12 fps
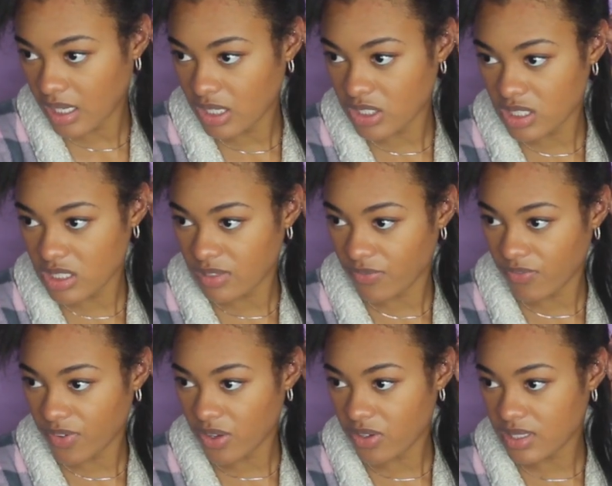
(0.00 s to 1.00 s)
It just
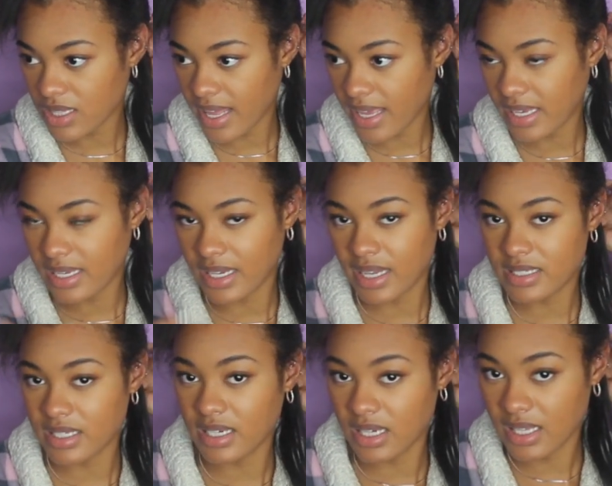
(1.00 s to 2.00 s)
feels like it
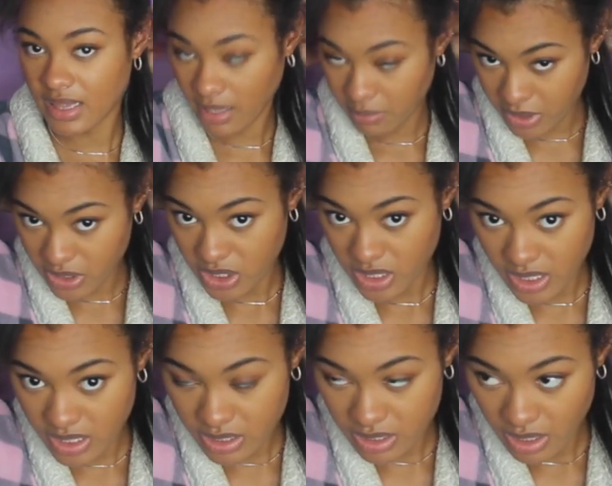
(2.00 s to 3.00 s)
doesn't need that much
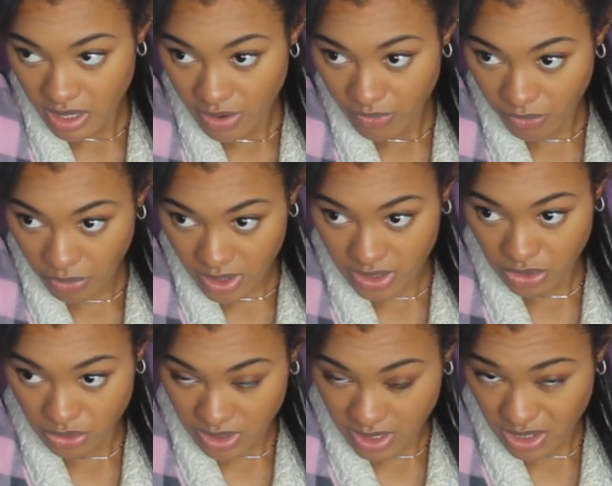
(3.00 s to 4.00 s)
heat for it
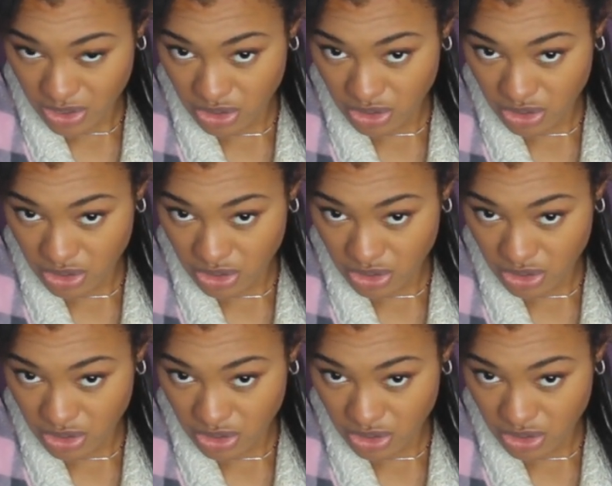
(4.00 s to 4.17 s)
to stay